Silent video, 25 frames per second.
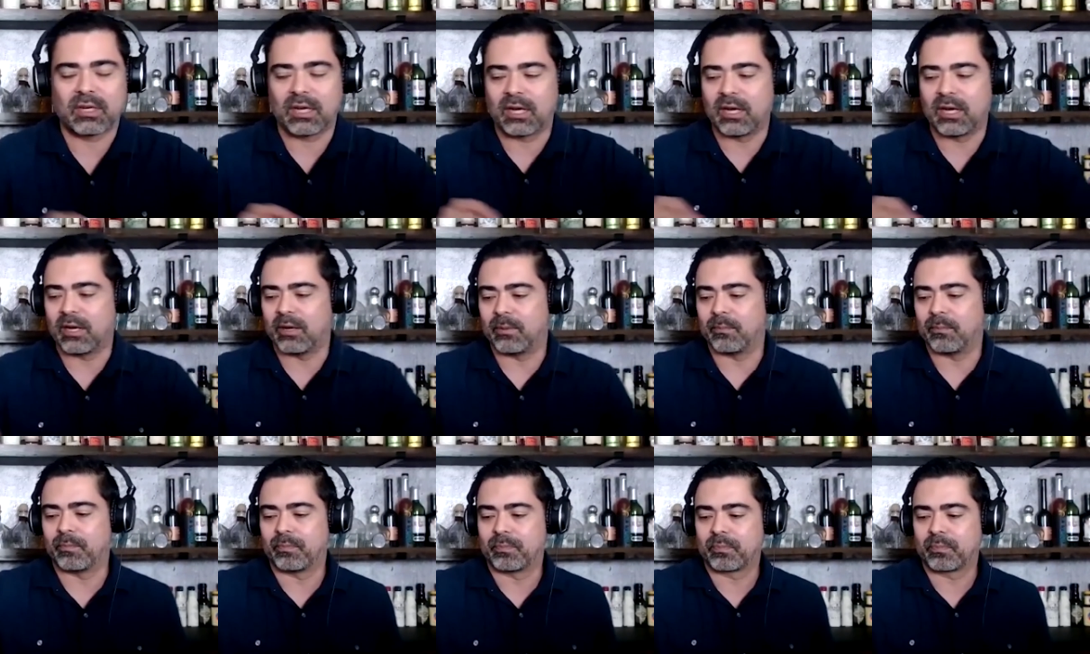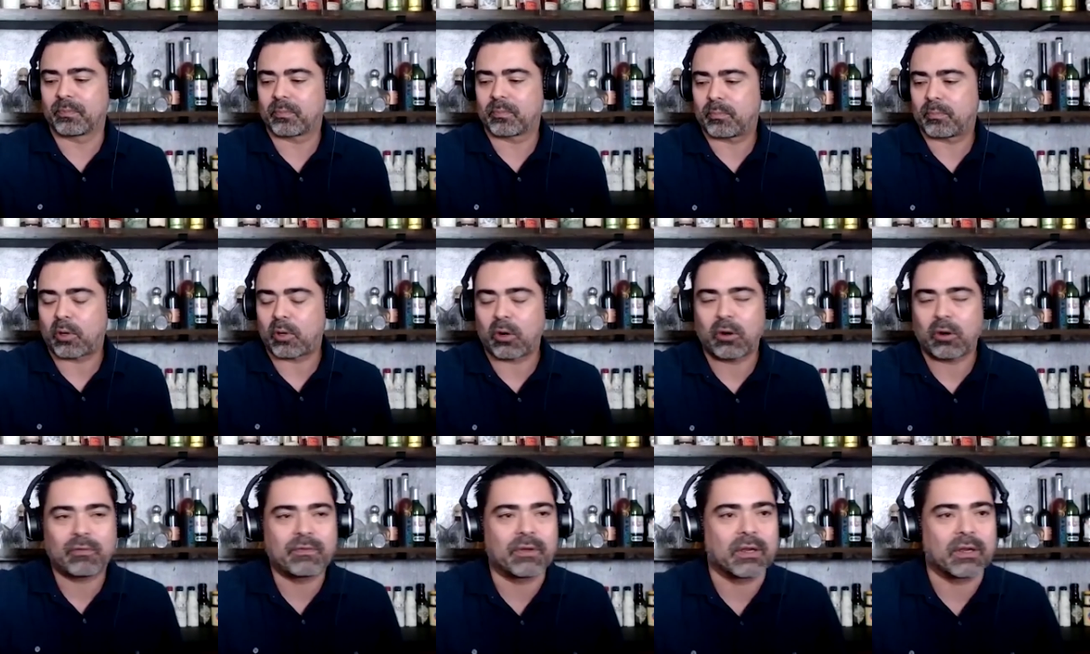Um,
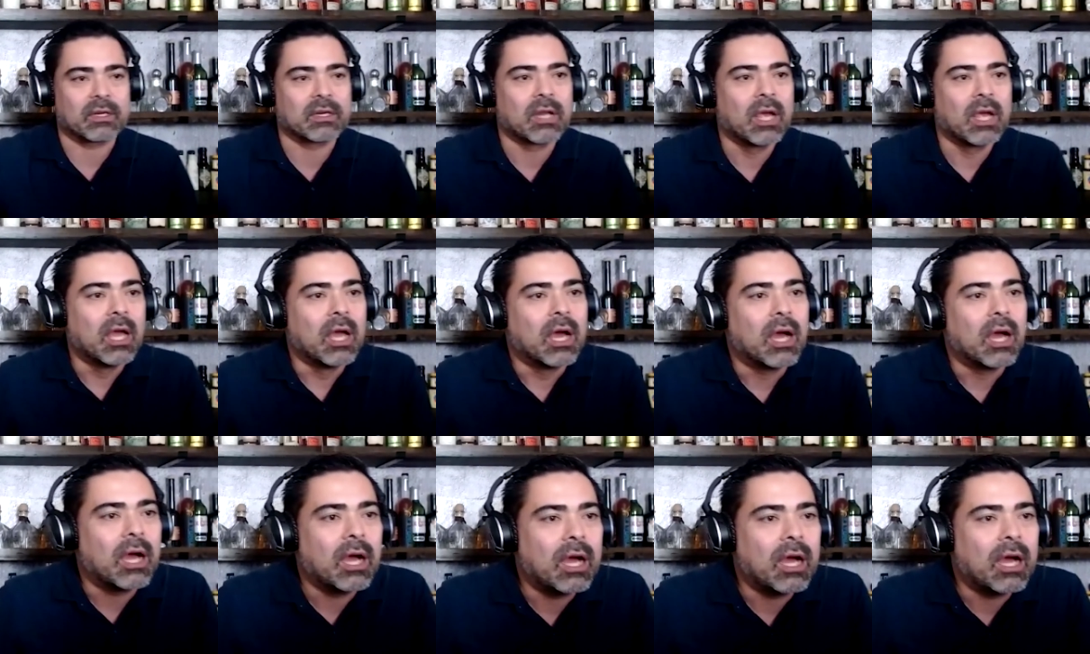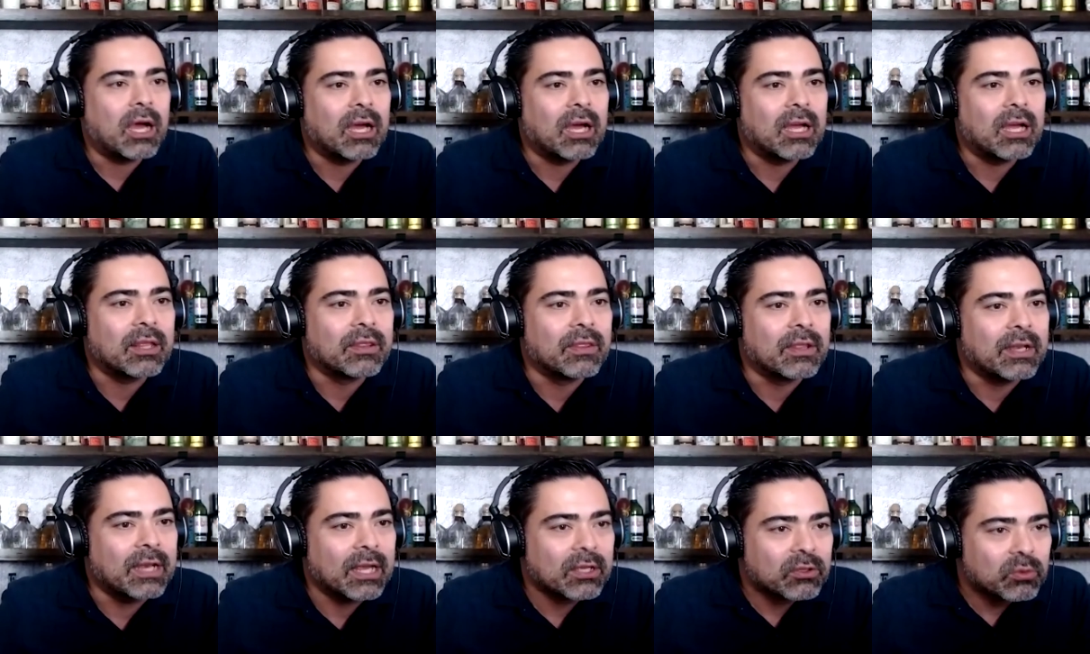perfect. Uh,
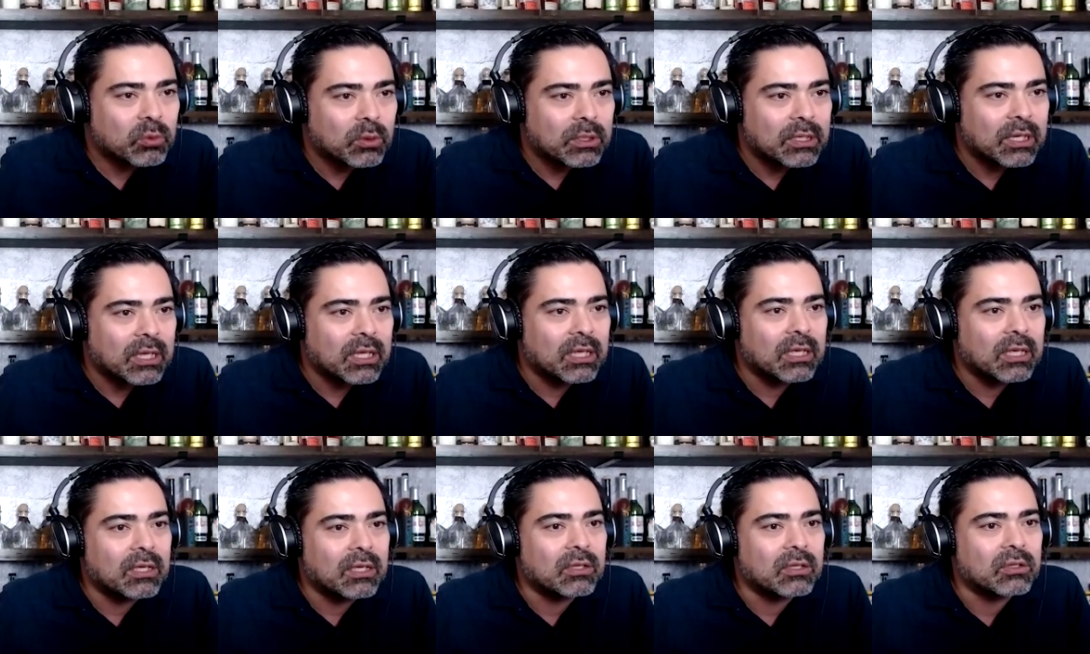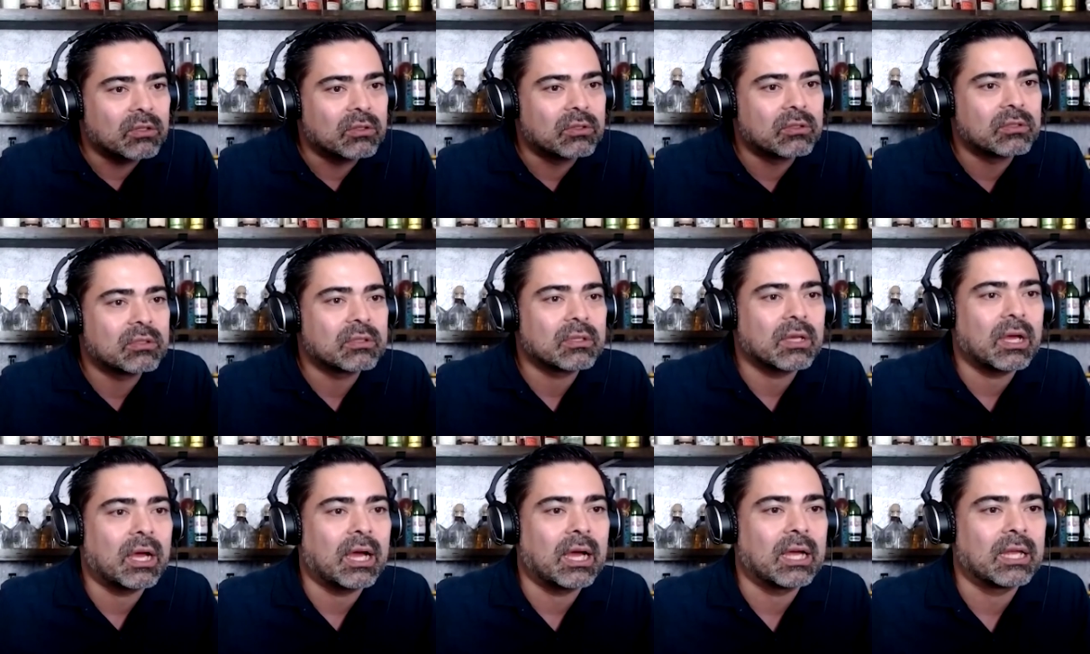the next one is,
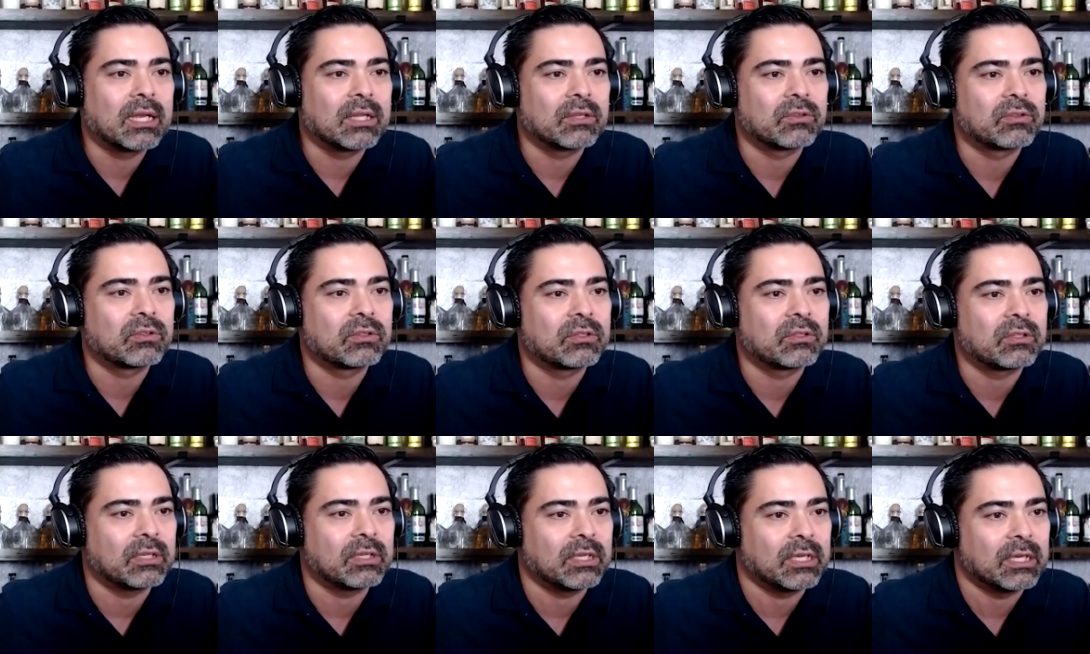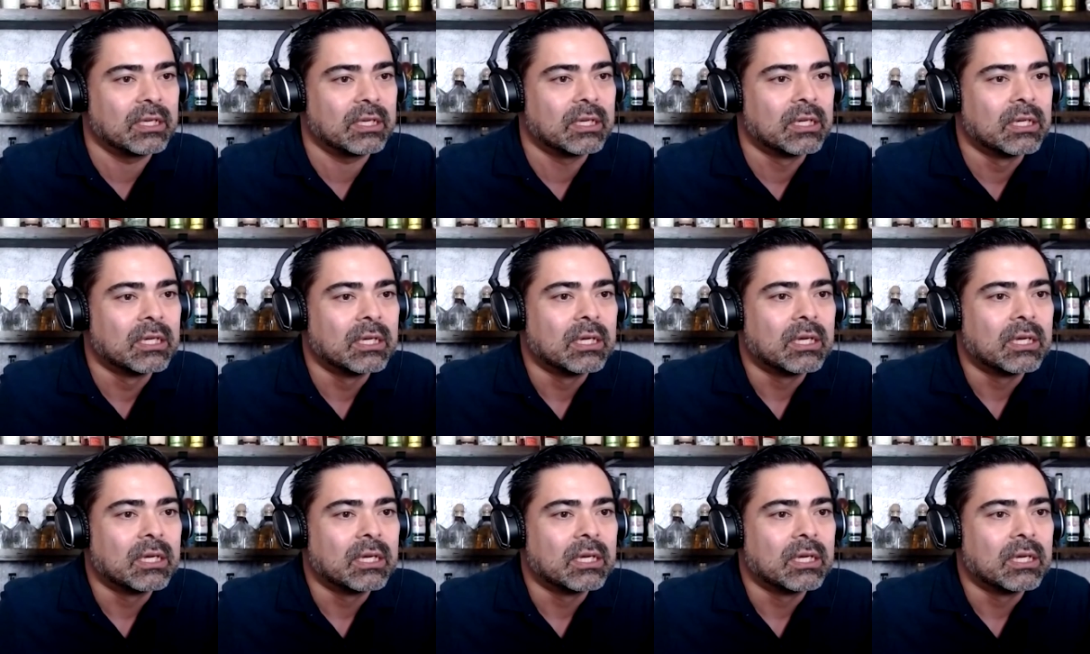uh, let's see.